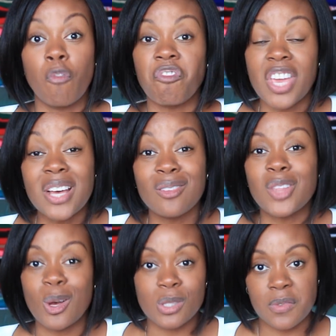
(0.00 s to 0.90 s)
feel
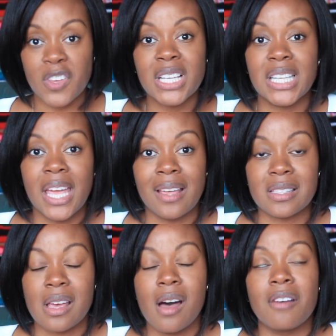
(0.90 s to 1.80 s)
those
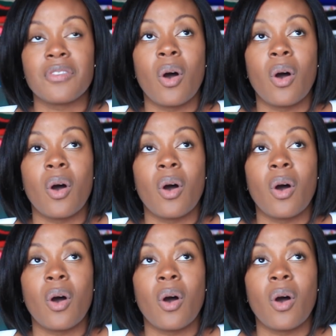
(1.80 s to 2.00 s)
feelings of,